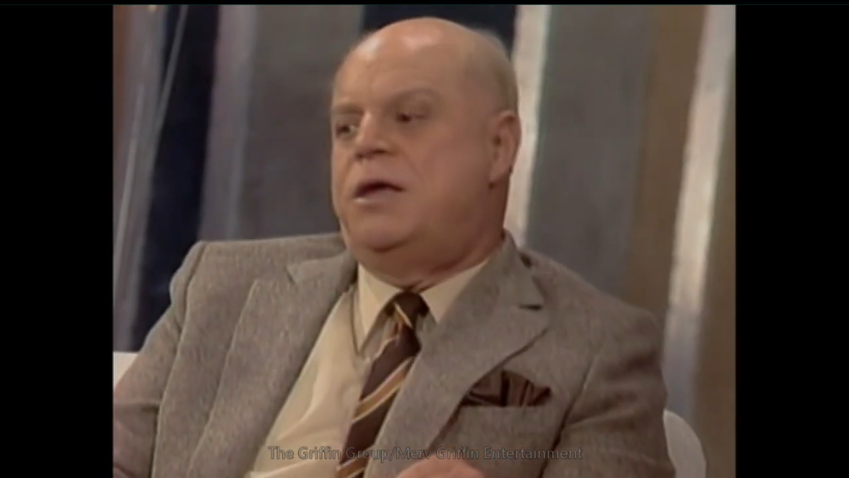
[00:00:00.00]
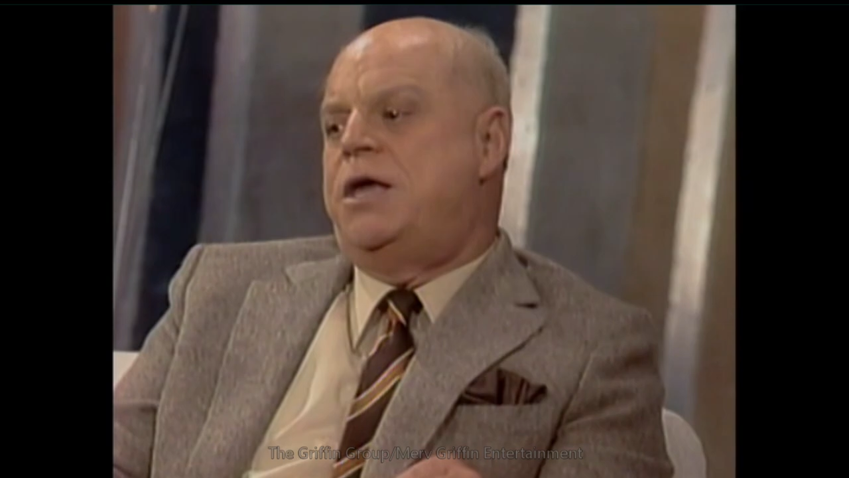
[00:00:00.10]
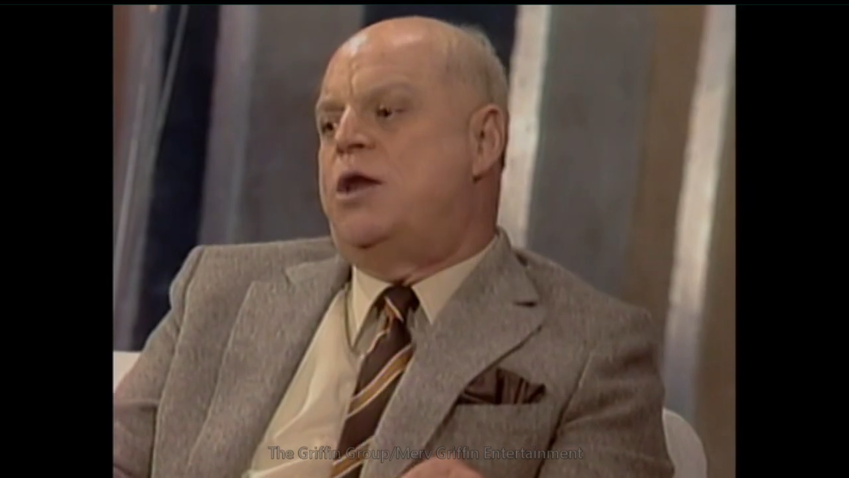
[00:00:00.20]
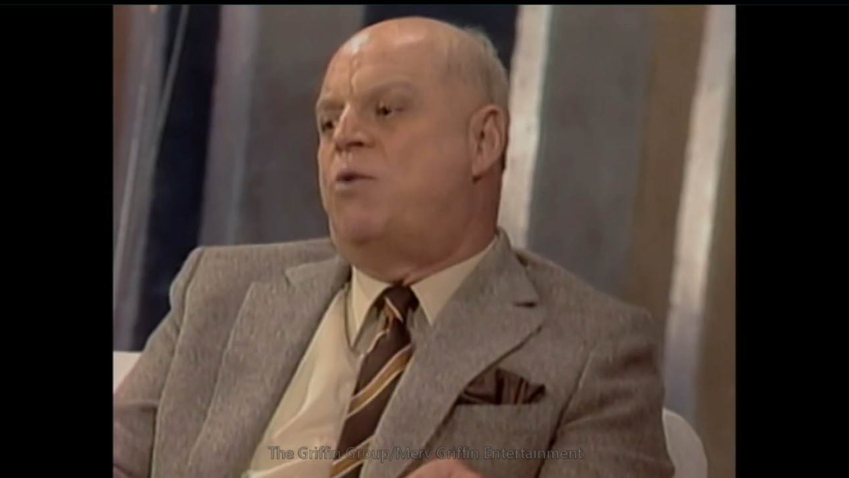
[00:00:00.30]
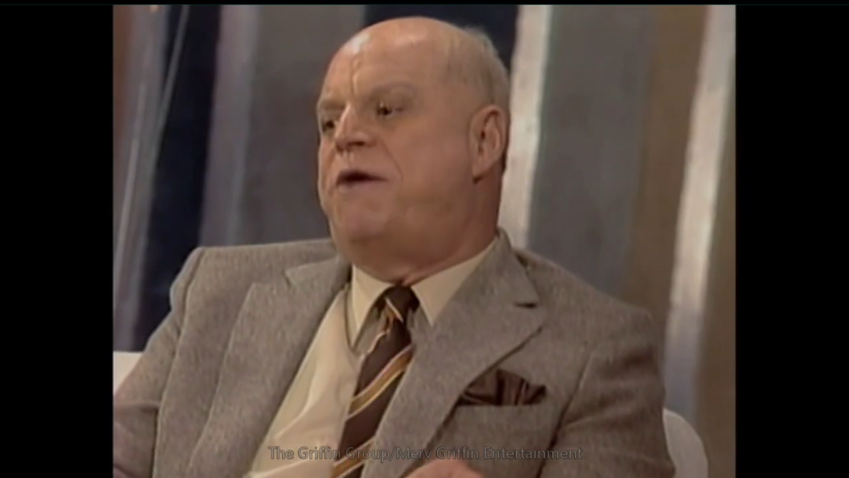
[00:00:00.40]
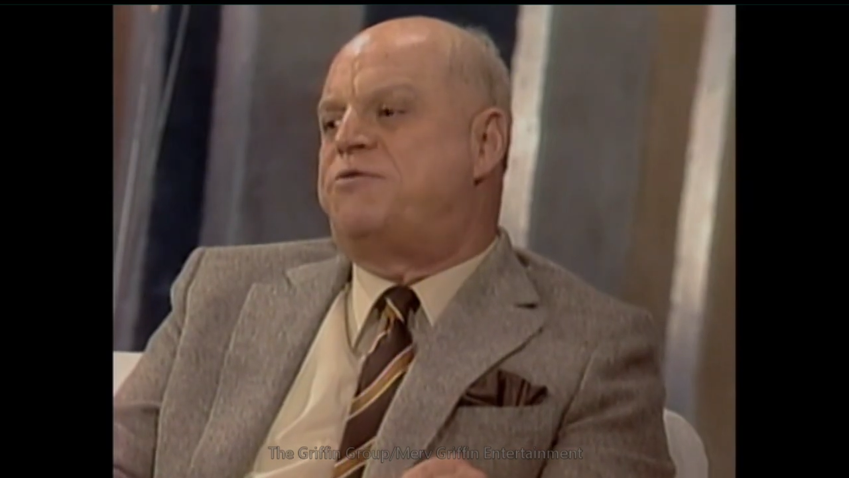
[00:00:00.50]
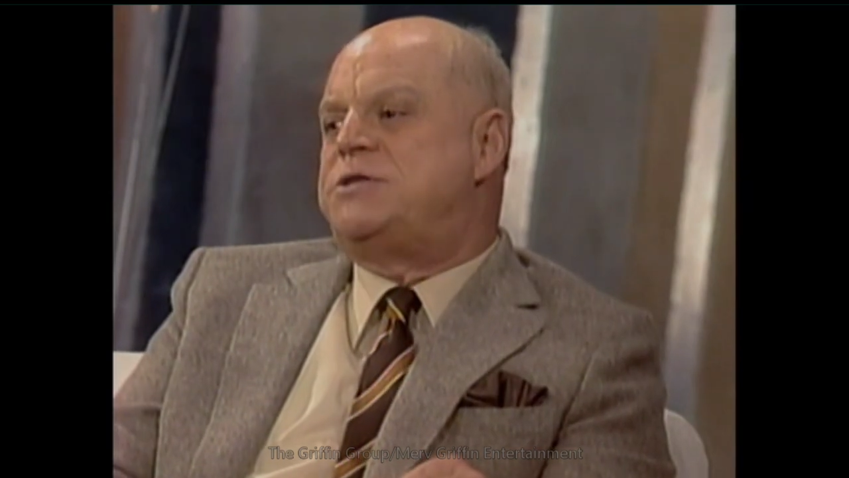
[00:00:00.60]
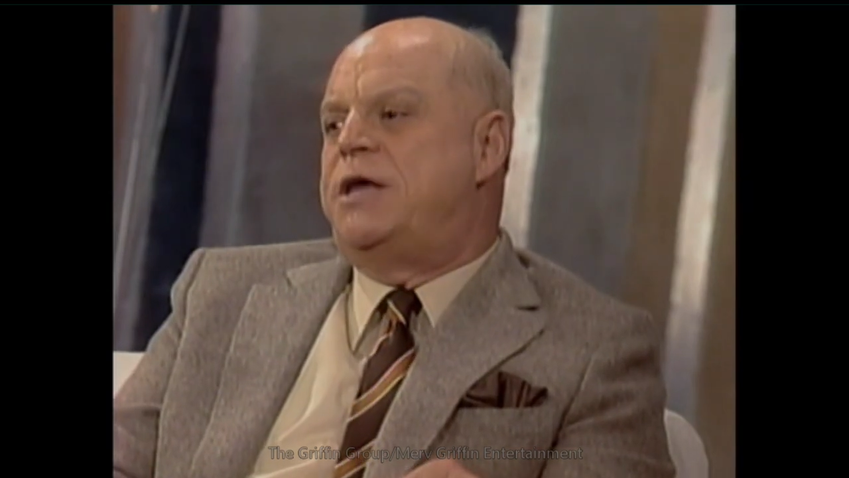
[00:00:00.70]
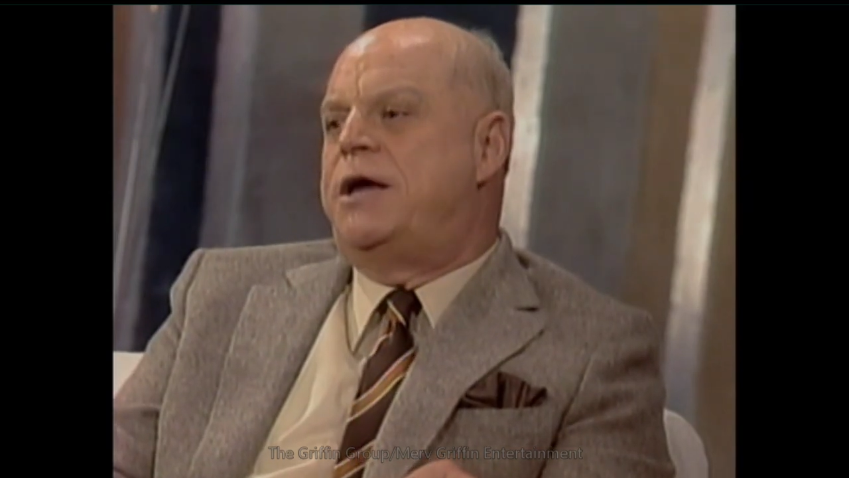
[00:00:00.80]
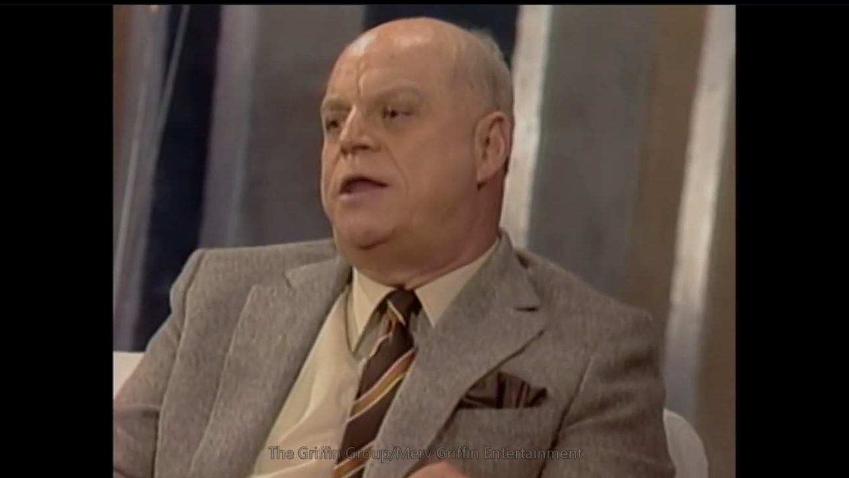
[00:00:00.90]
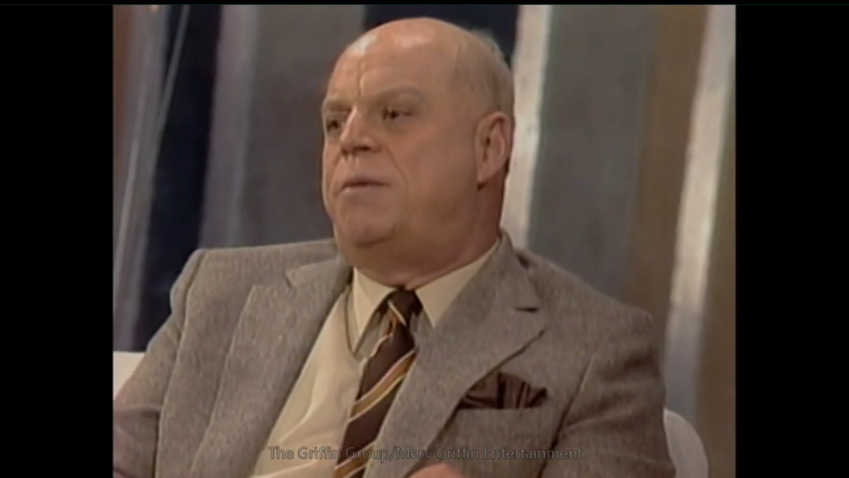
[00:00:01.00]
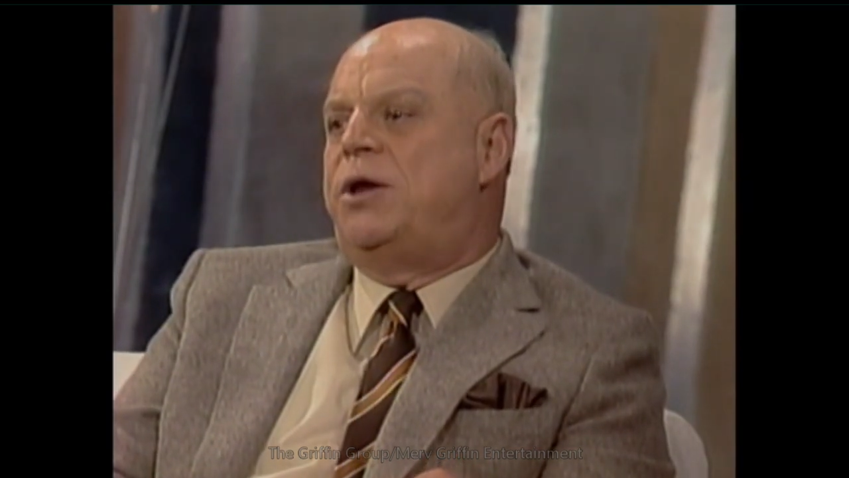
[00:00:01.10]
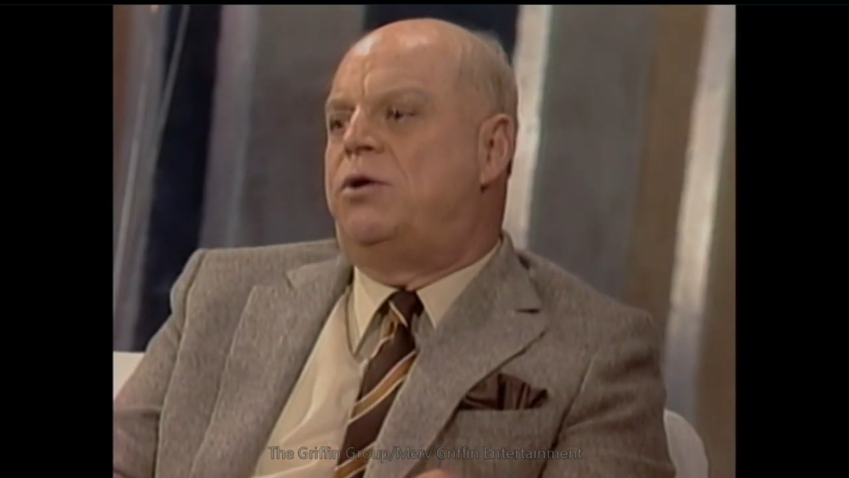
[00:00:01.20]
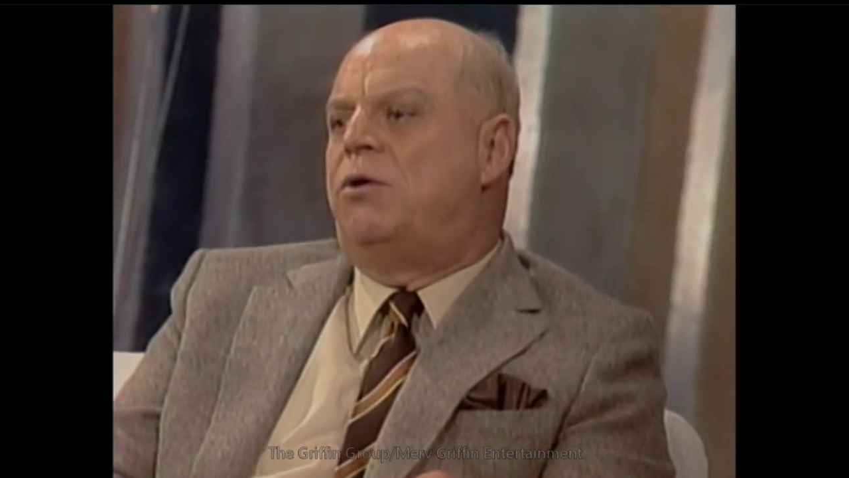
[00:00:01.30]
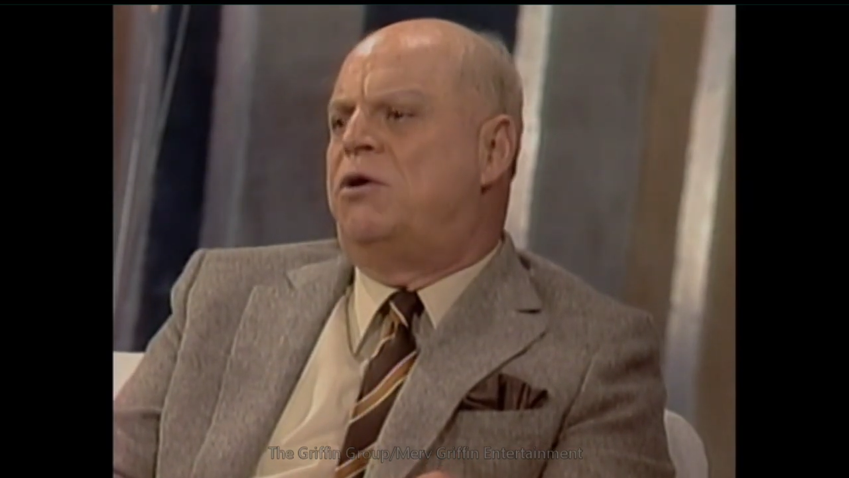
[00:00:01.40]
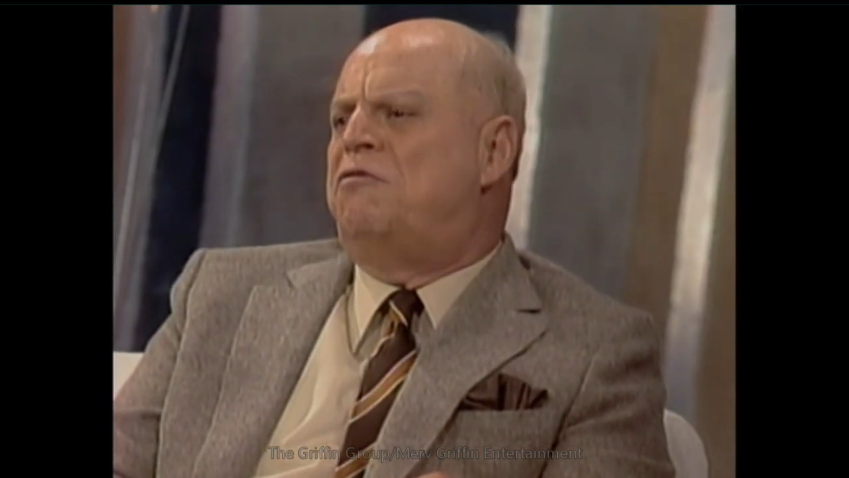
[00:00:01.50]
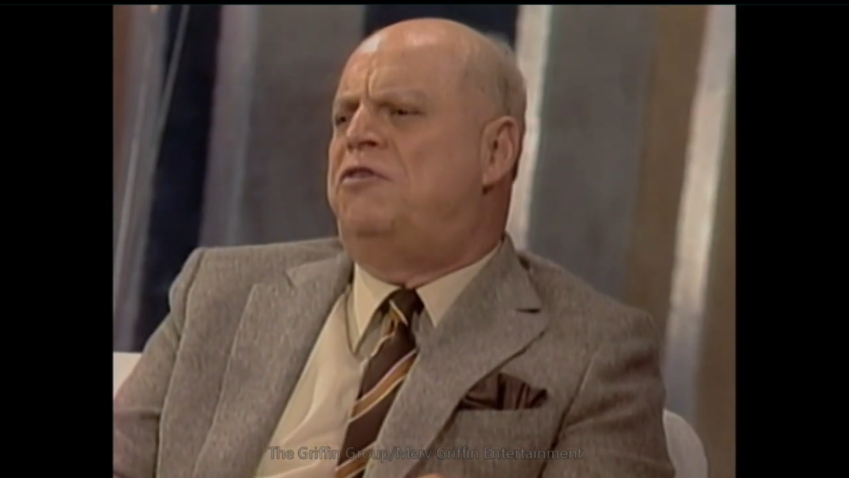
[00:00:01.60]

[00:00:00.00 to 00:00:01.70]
Yeah, the wife was laying on the bed and going,